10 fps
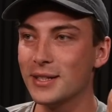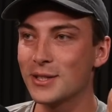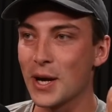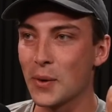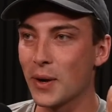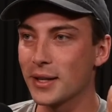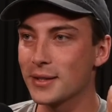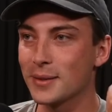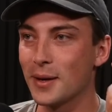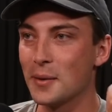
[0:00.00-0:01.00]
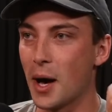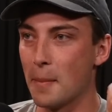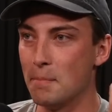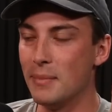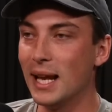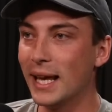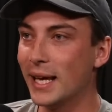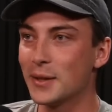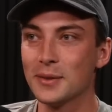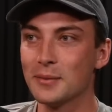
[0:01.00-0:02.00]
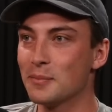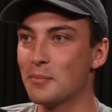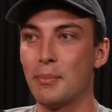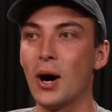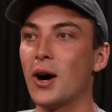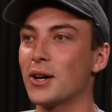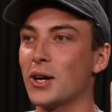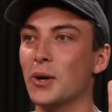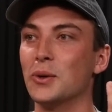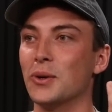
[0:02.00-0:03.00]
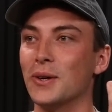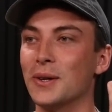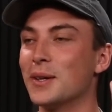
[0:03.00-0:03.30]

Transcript: generates $1 million per cohort.